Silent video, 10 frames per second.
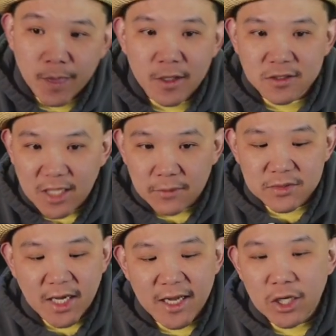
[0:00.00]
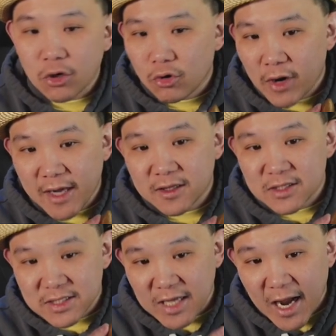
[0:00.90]
sometimes you'll crack the
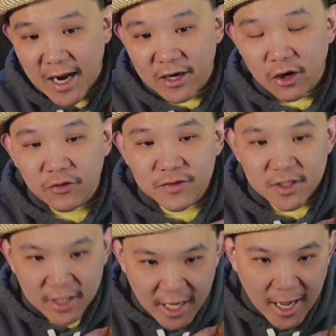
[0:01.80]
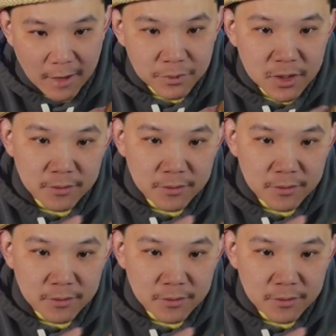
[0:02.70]
side of the cap